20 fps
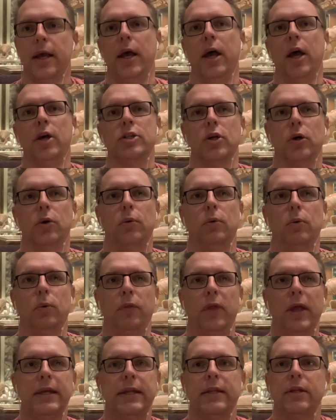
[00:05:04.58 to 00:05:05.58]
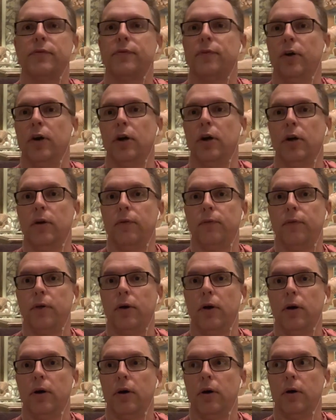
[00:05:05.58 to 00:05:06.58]
So they did this for
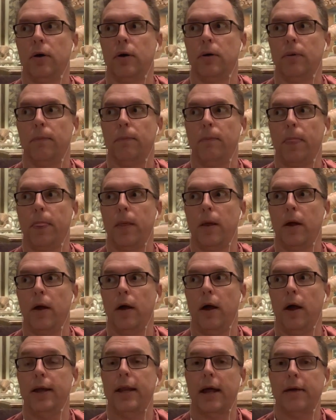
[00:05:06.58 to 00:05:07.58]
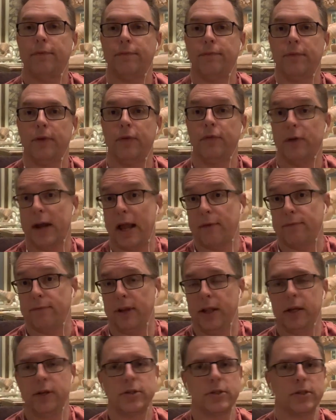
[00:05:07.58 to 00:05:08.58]

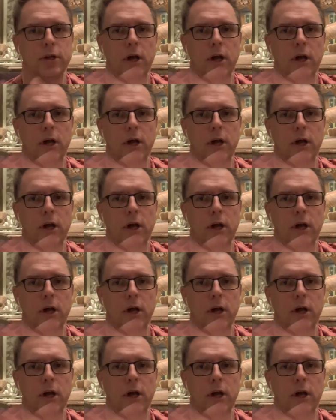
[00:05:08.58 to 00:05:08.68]
Netflix,